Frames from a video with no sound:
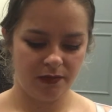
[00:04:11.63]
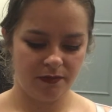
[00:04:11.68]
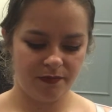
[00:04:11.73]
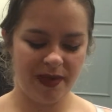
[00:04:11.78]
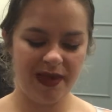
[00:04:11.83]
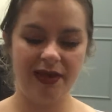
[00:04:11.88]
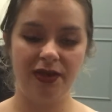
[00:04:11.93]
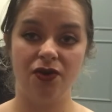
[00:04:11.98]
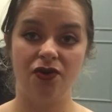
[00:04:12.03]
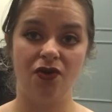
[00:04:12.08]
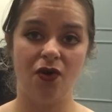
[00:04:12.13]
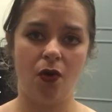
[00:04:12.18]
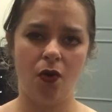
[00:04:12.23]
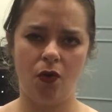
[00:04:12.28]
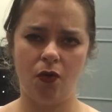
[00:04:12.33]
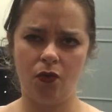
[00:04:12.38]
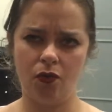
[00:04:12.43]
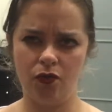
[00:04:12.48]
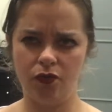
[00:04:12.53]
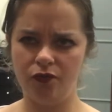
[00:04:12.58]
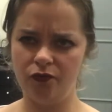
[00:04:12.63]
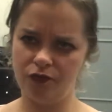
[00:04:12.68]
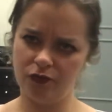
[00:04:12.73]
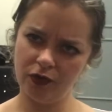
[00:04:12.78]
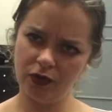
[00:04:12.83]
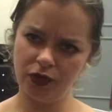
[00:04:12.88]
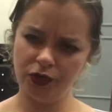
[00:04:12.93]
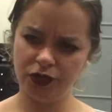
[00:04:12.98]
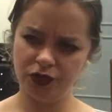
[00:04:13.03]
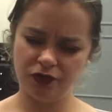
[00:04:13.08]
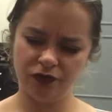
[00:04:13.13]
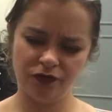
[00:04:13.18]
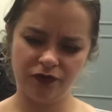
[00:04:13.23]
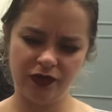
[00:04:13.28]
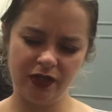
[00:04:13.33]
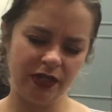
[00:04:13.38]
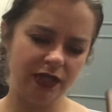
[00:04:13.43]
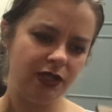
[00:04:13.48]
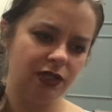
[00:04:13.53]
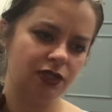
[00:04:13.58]
make your own version
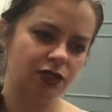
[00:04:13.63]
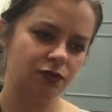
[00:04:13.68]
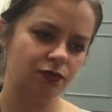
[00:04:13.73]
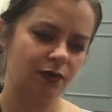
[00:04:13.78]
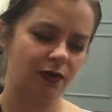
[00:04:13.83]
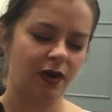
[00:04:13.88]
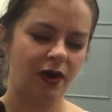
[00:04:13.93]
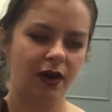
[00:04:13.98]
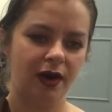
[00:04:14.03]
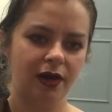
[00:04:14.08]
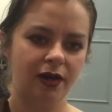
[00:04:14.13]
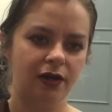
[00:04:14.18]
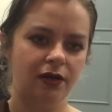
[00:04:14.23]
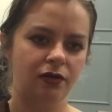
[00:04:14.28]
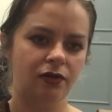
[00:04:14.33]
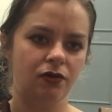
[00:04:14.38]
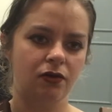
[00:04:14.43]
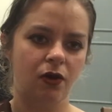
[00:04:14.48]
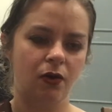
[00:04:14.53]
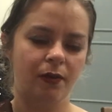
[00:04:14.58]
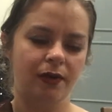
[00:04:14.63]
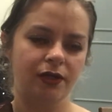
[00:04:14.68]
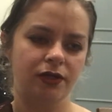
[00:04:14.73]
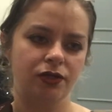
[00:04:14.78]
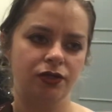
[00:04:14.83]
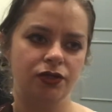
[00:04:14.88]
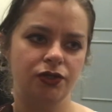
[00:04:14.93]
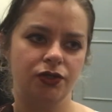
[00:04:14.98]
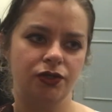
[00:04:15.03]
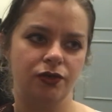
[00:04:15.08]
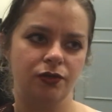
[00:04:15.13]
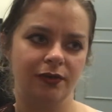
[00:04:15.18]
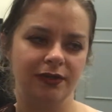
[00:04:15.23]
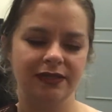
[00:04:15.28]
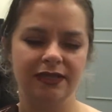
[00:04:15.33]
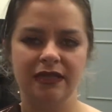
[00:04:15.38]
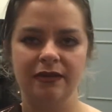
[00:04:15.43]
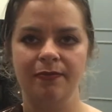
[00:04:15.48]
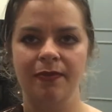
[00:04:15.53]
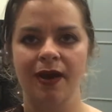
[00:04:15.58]
of these where I go into a
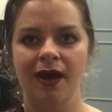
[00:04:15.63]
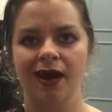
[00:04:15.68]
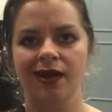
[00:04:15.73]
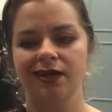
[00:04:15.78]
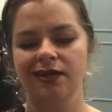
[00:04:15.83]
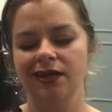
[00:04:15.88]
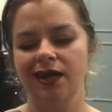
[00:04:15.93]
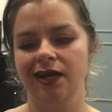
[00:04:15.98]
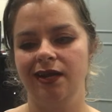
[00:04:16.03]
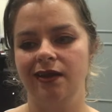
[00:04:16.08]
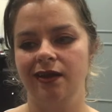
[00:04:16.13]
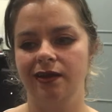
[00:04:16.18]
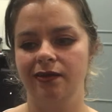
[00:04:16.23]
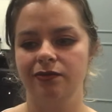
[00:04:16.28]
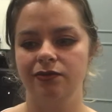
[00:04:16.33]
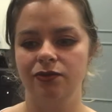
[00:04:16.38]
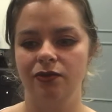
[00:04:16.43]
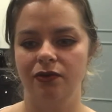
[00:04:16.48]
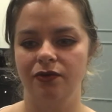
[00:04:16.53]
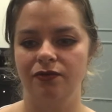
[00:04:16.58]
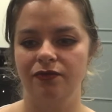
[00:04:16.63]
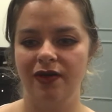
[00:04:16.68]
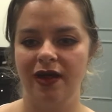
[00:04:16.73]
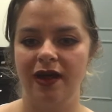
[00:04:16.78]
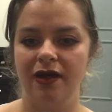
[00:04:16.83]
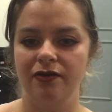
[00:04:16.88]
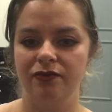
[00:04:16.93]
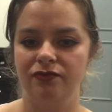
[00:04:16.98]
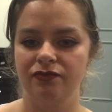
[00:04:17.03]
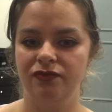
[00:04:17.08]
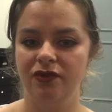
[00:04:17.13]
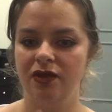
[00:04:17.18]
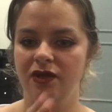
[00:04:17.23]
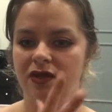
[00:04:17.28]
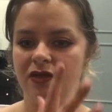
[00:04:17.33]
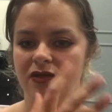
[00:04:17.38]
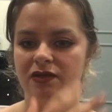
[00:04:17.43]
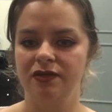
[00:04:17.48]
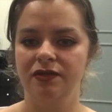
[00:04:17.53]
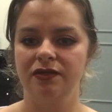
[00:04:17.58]
Z palette and I sort of have
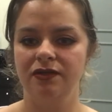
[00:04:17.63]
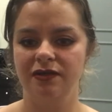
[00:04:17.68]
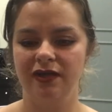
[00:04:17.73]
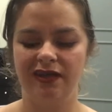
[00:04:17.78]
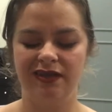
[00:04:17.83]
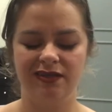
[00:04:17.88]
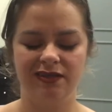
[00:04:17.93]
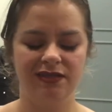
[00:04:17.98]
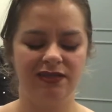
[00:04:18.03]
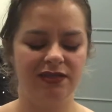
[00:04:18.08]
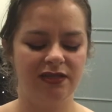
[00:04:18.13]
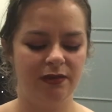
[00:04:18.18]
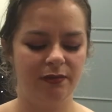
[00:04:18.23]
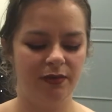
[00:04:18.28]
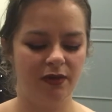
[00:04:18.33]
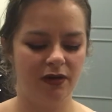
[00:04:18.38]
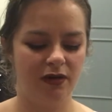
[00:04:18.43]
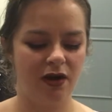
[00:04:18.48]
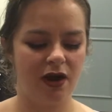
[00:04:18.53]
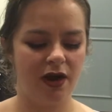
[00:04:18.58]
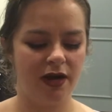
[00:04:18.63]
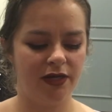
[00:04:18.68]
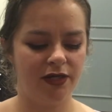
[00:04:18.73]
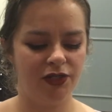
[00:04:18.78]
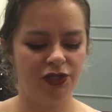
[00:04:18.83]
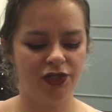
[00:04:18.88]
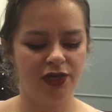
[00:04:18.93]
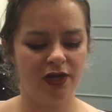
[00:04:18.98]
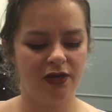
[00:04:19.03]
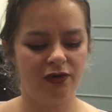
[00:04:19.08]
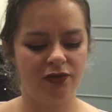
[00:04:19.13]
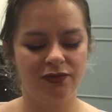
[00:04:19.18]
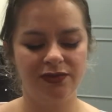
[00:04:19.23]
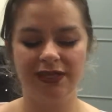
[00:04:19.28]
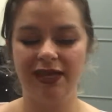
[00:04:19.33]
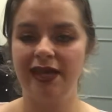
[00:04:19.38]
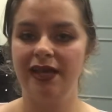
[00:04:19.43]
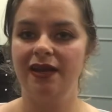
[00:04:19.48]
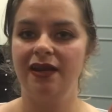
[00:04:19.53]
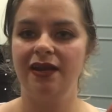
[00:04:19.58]
like similar
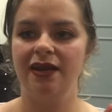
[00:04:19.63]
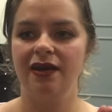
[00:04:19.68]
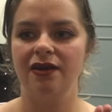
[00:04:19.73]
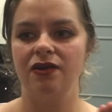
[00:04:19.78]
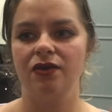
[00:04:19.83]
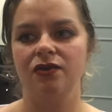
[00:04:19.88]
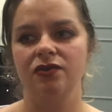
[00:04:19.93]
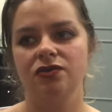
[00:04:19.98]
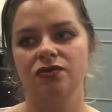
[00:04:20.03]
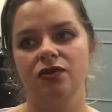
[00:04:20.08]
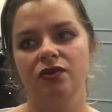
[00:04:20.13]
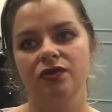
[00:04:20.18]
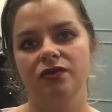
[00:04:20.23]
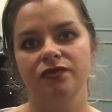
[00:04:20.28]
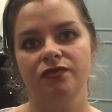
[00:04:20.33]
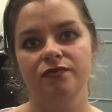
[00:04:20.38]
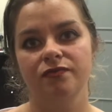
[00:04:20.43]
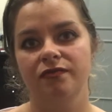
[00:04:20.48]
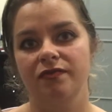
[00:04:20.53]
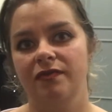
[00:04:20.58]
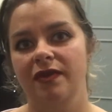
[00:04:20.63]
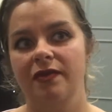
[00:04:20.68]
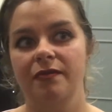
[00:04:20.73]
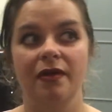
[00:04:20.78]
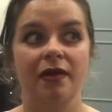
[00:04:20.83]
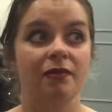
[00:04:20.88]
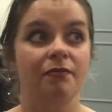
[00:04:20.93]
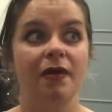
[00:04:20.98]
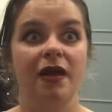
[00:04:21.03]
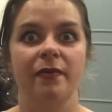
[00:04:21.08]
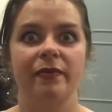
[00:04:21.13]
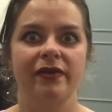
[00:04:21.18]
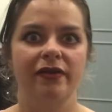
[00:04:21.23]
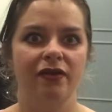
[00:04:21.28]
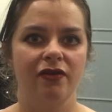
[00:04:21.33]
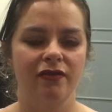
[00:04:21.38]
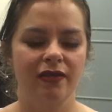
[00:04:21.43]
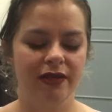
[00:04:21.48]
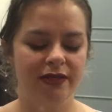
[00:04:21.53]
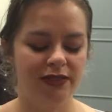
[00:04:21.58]
eyeshadows in it, and you can sort of like maybe
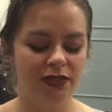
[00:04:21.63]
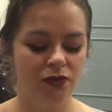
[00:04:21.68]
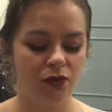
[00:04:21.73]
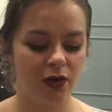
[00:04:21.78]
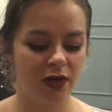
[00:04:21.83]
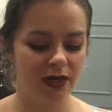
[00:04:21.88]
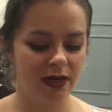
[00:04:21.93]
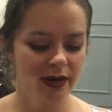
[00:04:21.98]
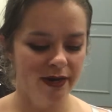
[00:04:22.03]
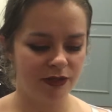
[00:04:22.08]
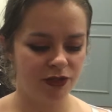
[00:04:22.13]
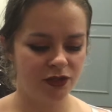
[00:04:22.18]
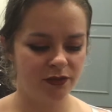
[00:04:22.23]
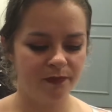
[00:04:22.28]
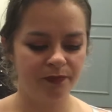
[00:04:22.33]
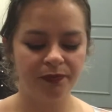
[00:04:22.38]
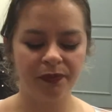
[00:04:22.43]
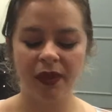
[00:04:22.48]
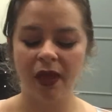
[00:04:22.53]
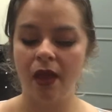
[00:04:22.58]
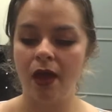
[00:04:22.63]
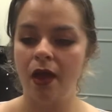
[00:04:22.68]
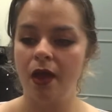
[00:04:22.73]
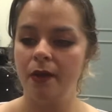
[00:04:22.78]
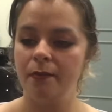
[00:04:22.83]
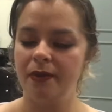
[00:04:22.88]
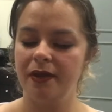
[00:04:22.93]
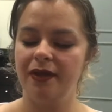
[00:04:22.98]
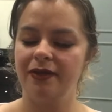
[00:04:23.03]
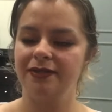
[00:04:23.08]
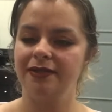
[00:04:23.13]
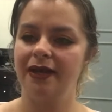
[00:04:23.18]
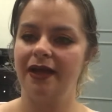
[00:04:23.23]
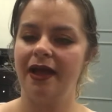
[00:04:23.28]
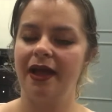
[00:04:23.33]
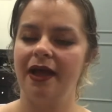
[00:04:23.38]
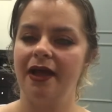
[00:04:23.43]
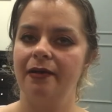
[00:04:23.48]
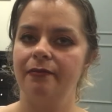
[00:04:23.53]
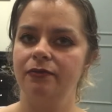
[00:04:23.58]
there are things in your collection, because
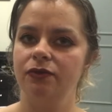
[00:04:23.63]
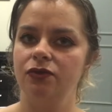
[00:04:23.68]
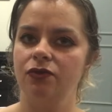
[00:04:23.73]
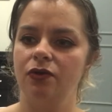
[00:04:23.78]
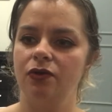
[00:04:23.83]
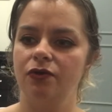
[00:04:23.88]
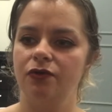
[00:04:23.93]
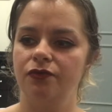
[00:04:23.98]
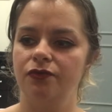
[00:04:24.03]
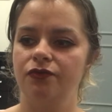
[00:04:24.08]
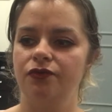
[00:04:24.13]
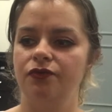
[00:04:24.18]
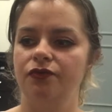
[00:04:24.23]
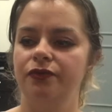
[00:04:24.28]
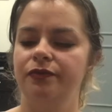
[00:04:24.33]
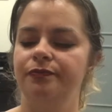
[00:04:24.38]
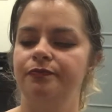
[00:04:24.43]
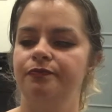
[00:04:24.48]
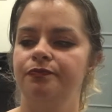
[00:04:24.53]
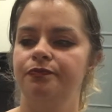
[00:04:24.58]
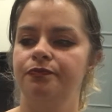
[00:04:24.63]
I am sort of